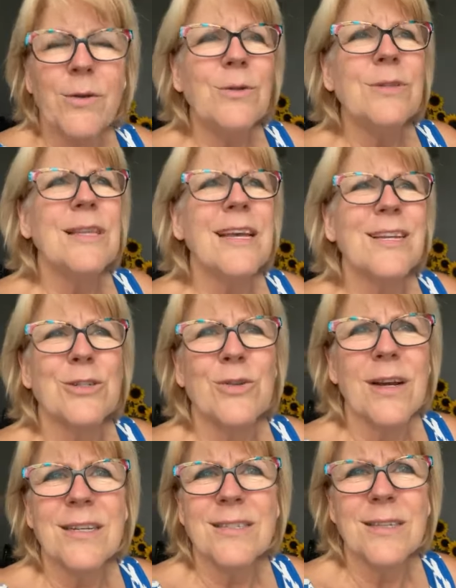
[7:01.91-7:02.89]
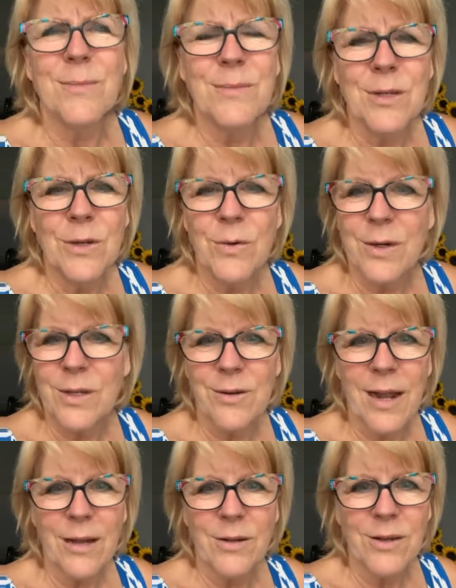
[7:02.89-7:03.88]
Who's like try something new and you're
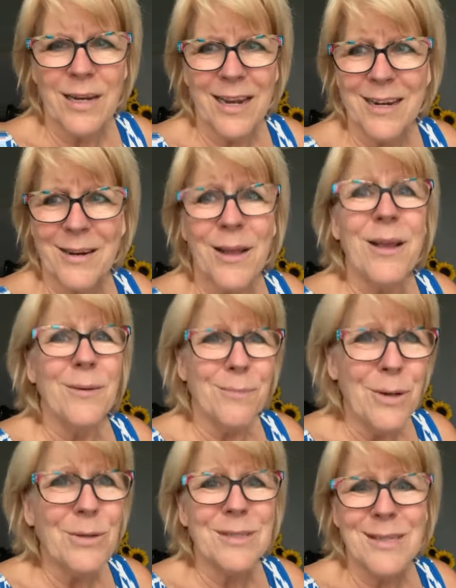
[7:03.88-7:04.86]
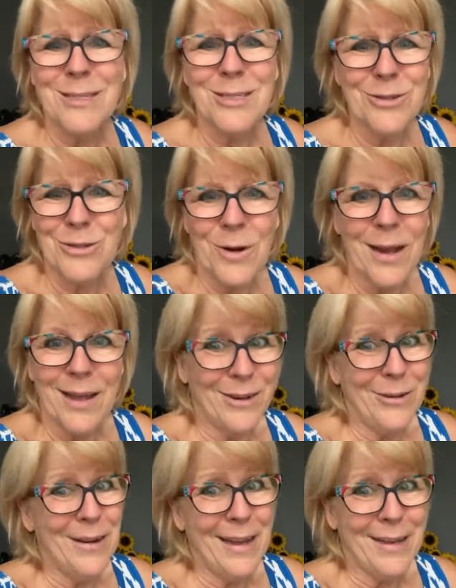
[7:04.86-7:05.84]
not good at it? Most things you try,
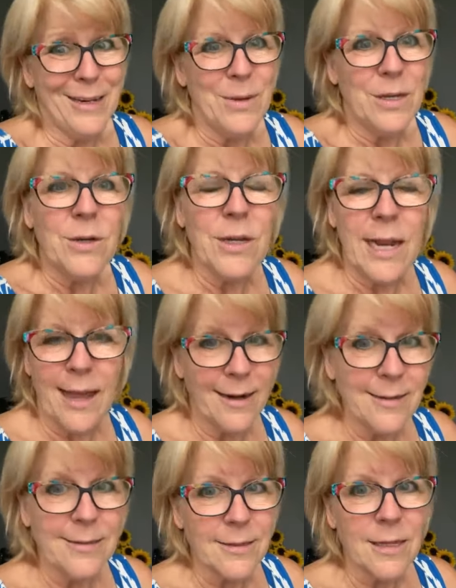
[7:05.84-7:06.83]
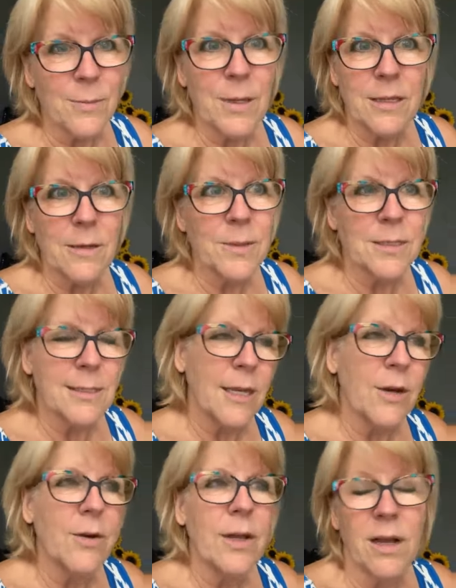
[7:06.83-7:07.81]
you're not going to be good at and it's going to be a little bit
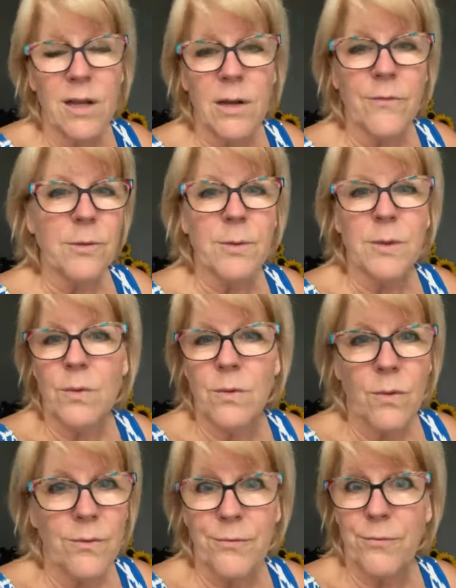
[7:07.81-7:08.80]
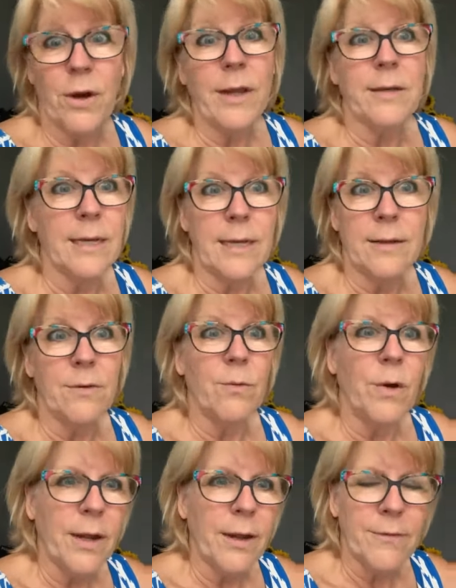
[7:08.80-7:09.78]
scary, uncomfortable, frightening,
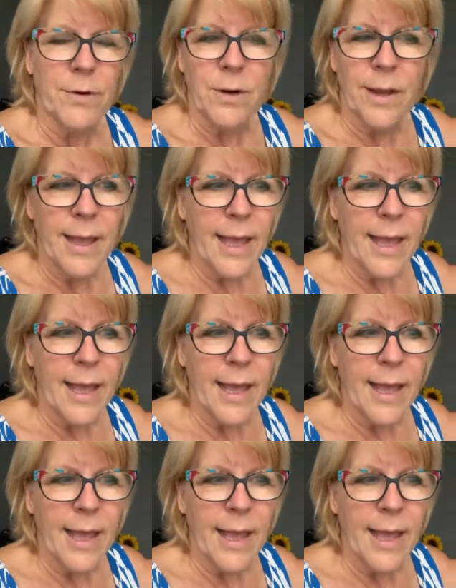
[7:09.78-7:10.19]
whatever.